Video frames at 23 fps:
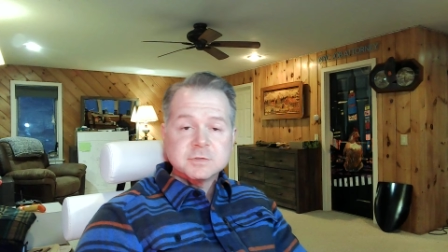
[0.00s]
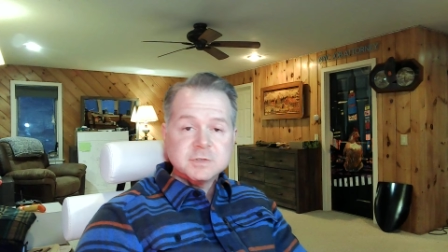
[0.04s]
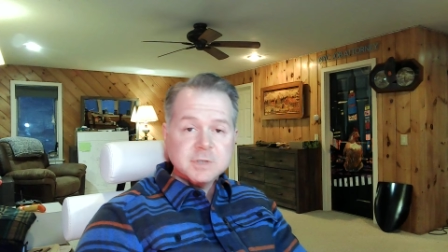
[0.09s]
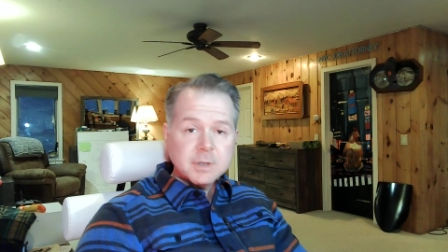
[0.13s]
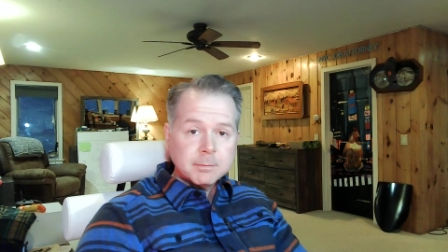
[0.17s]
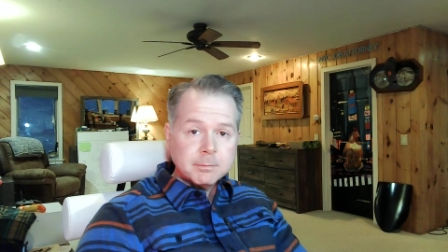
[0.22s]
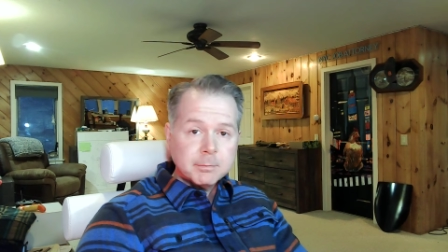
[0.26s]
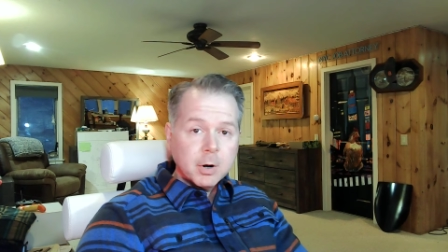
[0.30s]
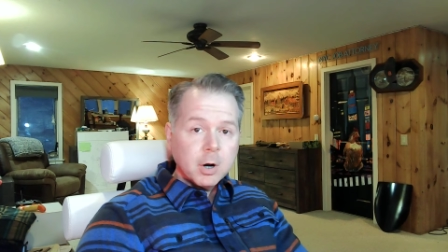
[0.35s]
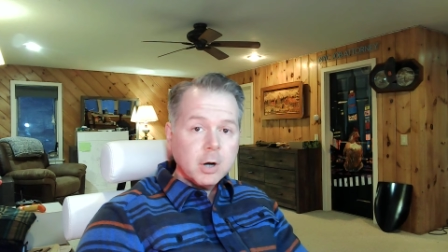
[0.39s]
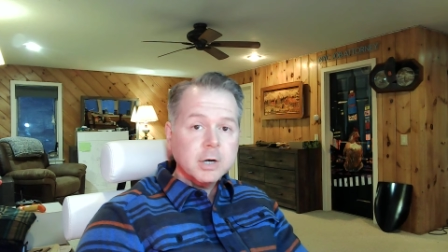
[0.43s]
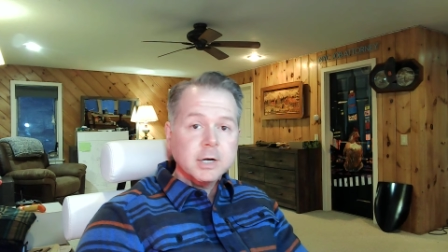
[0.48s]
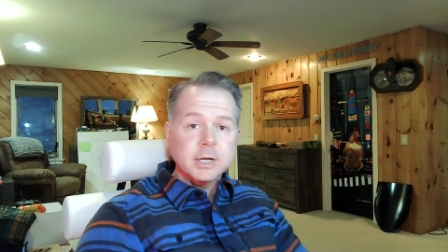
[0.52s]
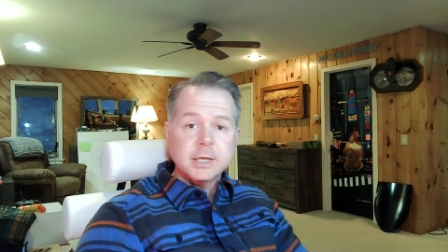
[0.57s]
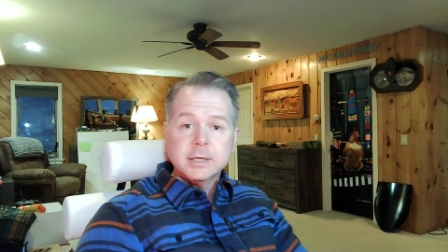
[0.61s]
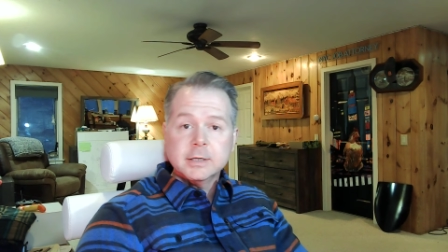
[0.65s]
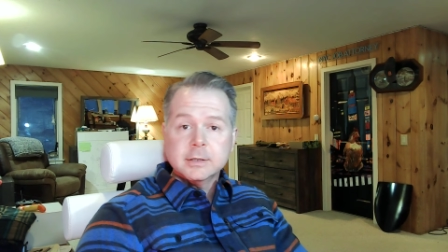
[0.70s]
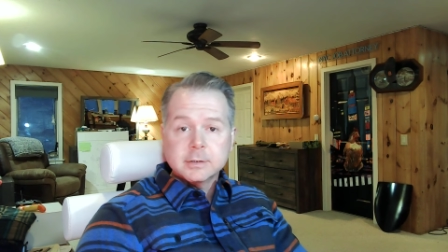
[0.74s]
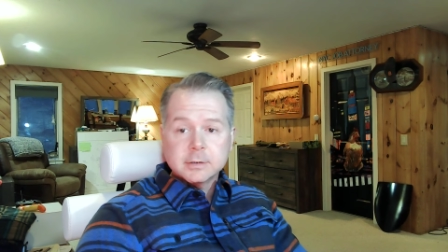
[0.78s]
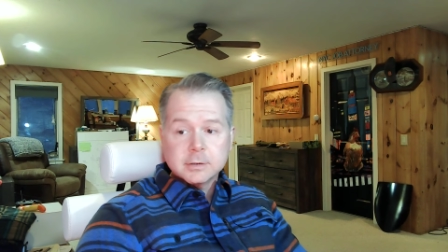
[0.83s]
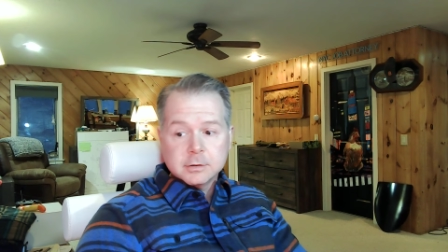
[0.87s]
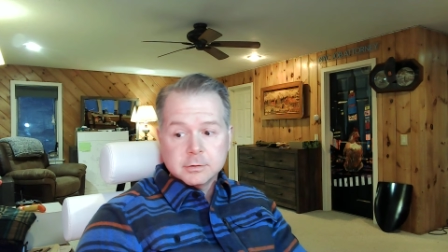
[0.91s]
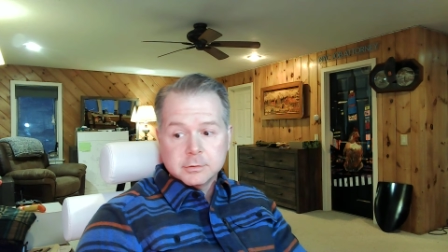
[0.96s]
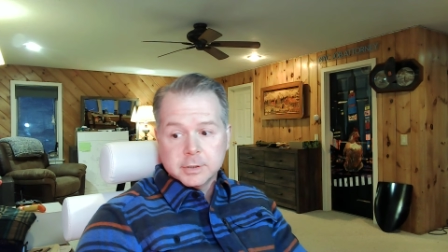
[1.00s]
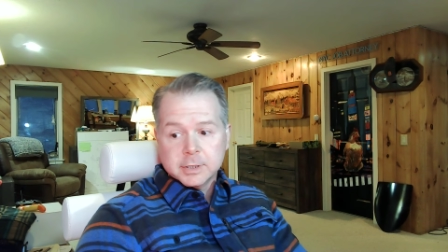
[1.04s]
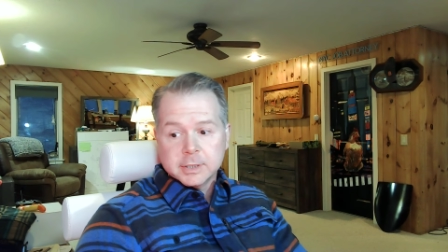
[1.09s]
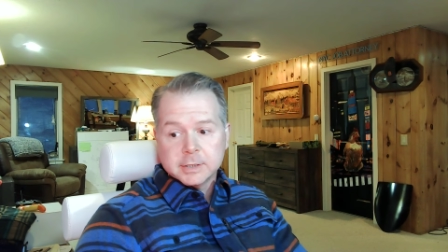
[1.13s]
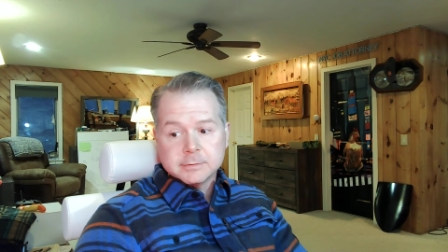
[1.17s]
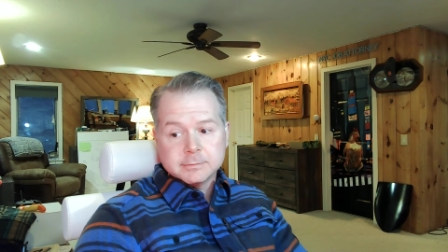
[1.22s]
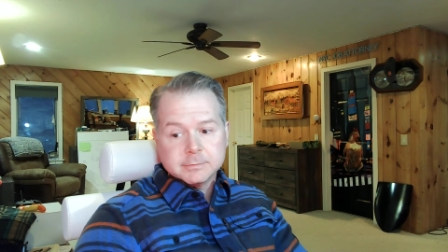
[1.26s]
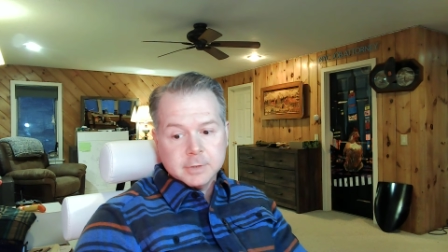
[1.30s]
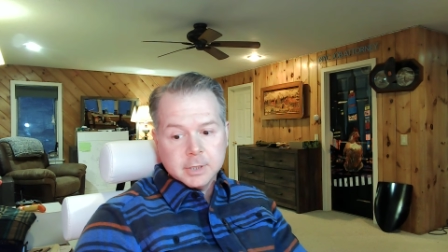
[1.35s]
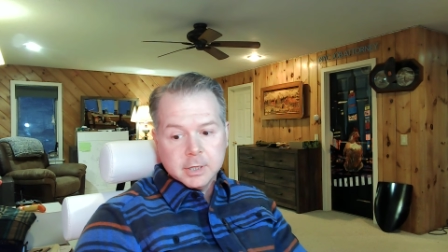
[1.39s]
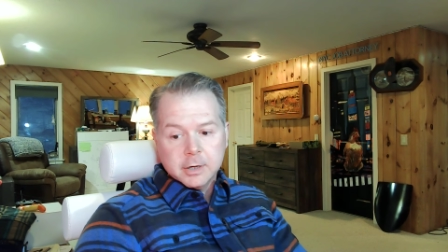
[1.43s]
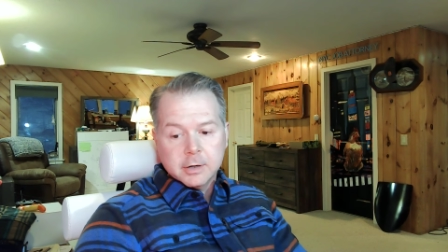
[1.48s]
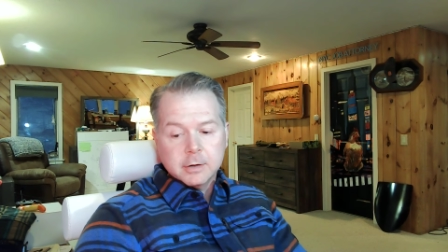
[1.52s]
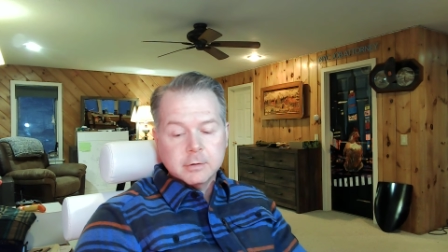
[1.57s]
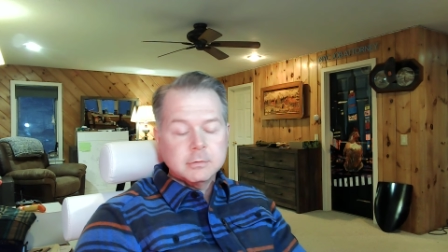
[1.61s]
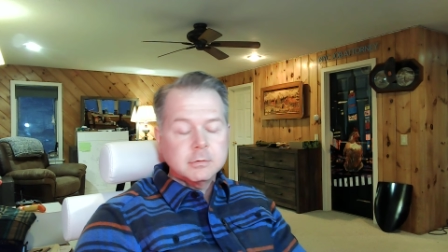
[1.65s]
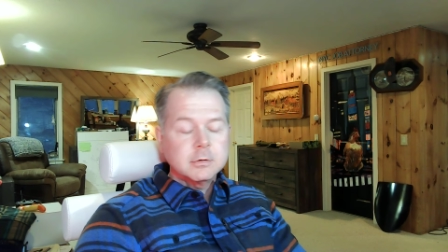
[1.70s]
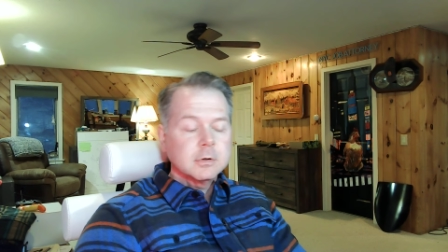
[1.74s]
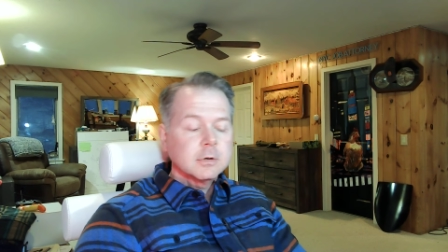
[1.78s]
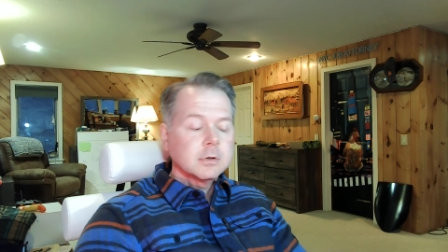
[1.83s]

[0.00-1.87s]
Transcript: some party, including, you know,